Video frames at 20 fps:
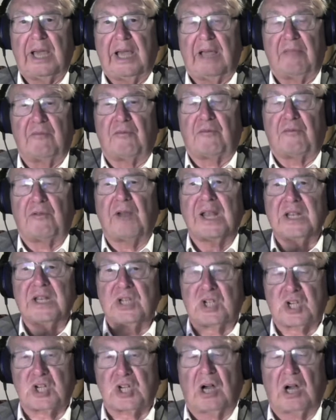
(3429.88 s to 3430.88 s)
The
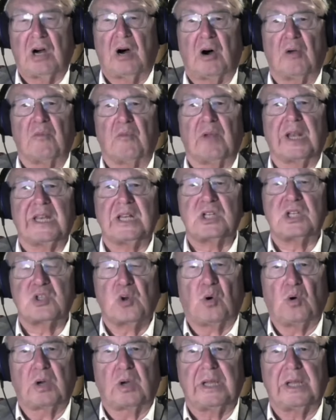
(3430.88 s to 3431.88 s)
French are already
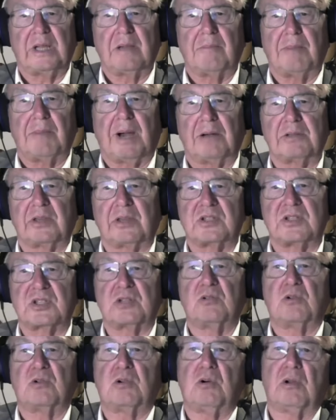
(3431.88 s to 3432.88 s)
talking about the
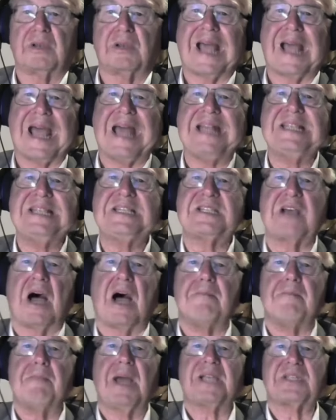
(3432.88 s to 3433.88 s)
so-called
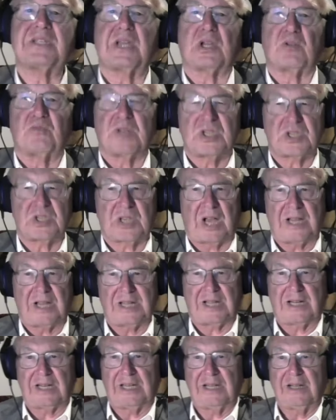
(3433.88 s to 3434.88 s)
enzymatic
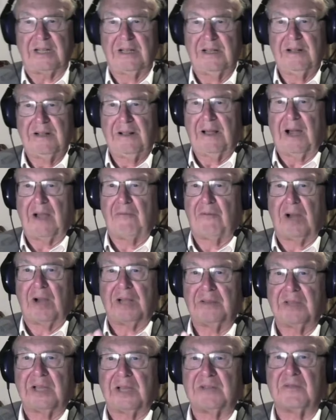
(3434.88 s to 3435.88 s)
recycling. I
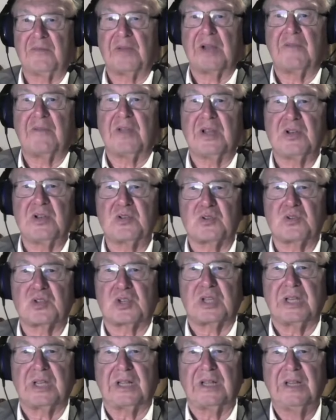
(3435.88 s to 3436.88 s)
find that a very
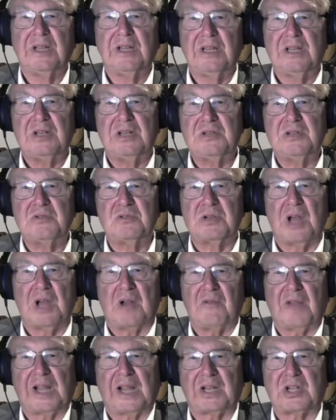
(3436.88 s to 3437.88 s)
interesting new
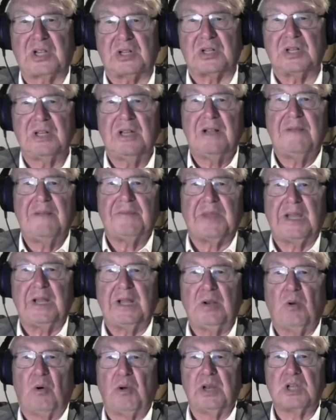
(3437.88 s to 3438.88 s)
direction
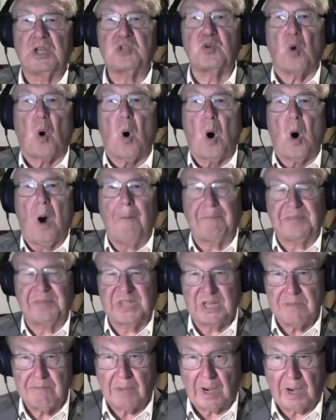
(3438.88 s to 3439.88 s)
in order to
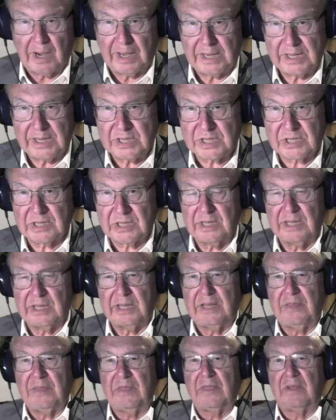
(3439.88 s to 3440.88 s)
optimize,
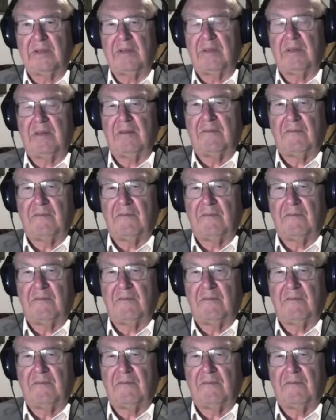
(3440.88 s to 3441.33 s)
in the